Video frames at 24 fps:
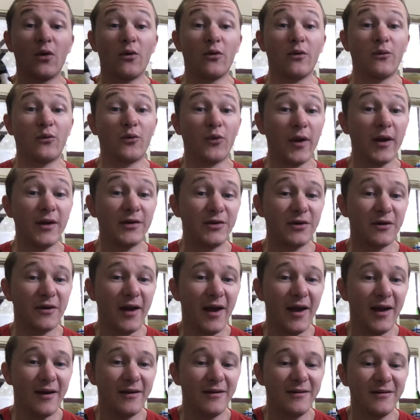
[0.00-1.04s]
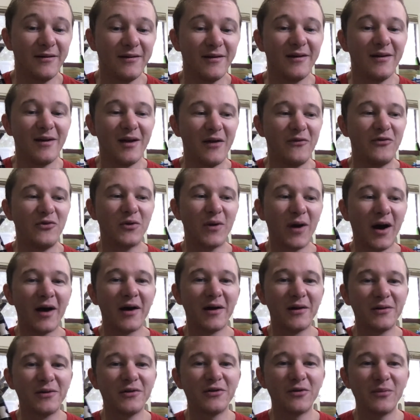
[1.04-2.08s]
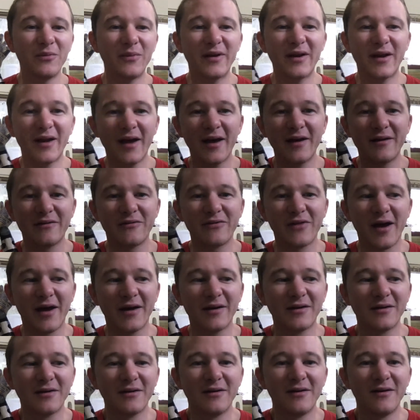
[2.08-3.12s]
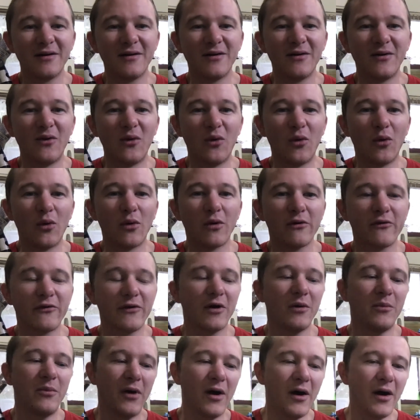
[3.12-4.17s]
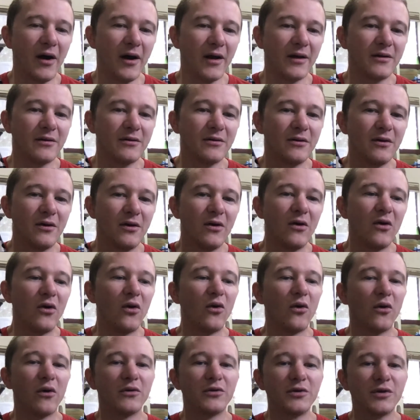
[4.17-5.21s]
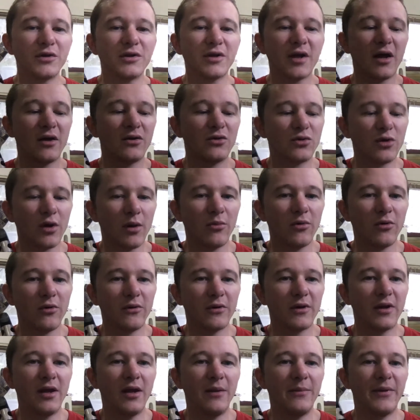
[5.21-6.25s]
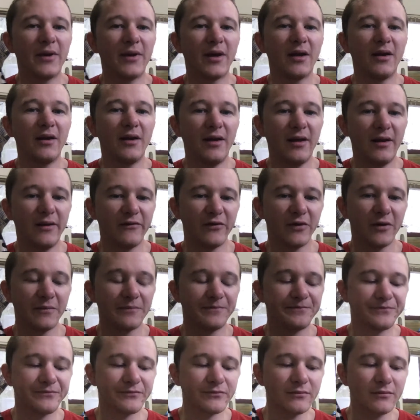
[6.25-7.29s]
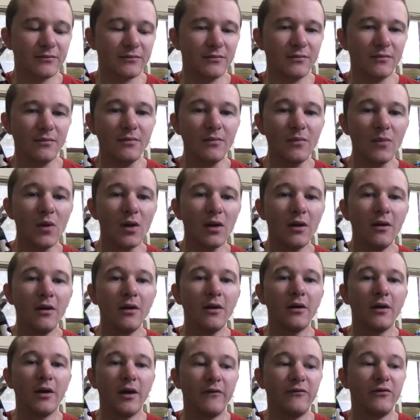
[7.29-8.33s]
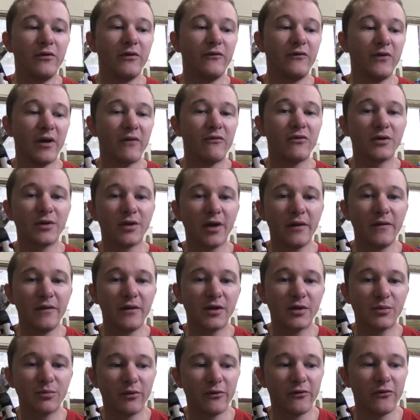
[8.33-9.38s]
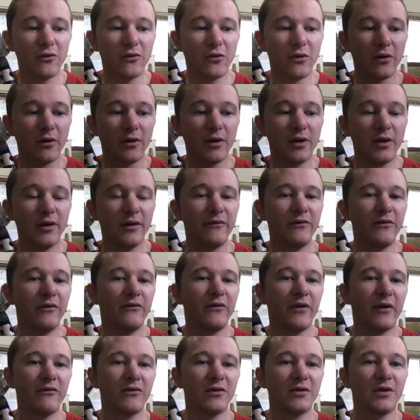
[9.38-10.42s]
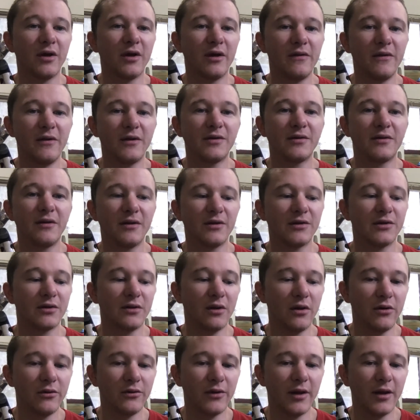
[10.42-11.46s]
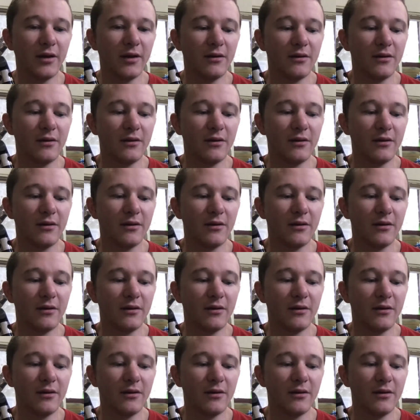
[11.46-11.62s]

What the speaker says: raise your hand if you got a little bit ahead of that, or fell behind, or just had trouble keeping it even. If you've never done this before, and if you've never done this slowly,